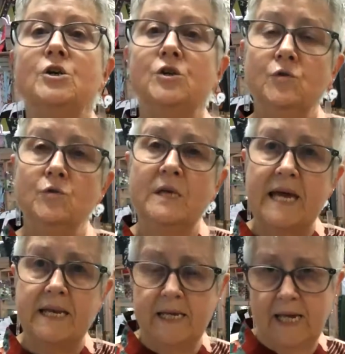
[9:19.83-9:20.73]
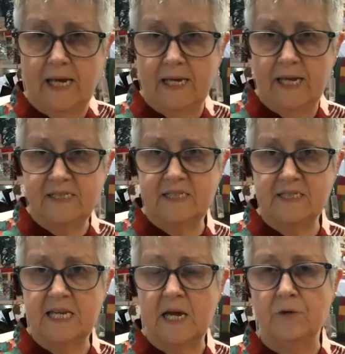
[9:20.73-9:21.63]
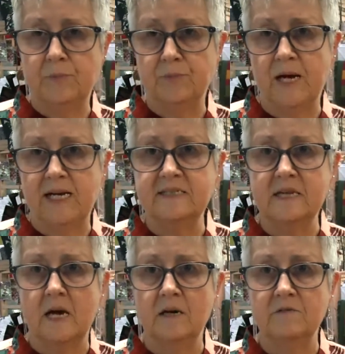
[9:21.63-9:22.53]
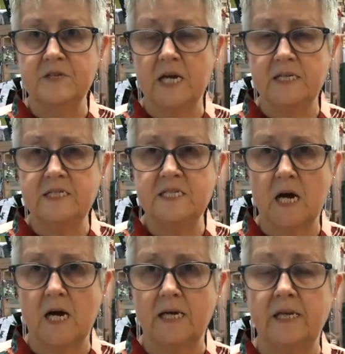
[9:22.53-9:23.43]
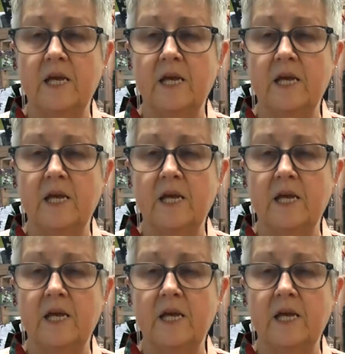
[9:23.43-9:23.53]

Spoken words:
You get it at a discounted price of $99.